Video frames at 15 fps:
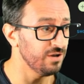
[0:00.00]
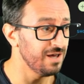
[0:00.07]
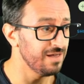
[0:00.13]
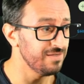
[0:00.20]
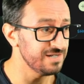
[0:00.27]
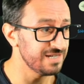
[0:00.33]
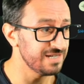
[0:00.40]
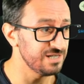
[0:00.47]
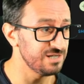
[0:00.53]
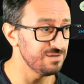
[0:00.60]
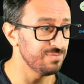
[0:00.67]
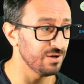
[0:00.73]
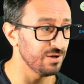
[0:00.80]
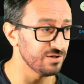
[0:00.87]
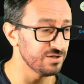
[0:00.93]
this kitchen
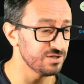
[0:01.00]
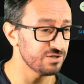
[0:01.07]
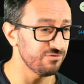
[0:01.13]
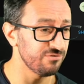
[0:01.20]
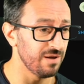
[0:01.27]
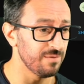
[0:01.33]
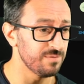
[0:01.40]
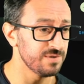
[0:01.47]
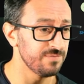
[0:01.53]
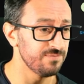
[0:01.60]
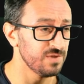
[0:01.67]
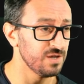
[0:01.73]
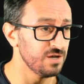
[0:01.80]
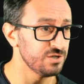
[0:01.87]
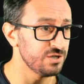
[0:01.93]
blind script.
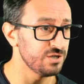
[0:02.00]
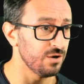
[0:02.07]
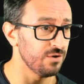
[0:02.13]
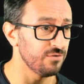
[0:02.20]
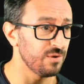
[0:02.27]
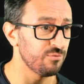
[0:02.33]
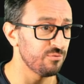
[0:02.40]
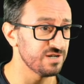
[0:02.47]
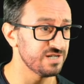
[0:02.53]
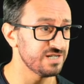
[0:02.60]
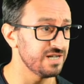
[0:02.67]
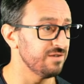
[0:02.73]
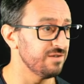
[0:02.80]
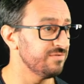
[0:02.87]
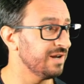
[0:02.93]
So if I press
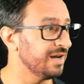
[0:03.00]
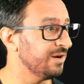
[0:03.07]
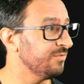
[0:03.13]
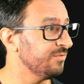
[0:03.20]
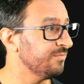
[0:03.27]
save now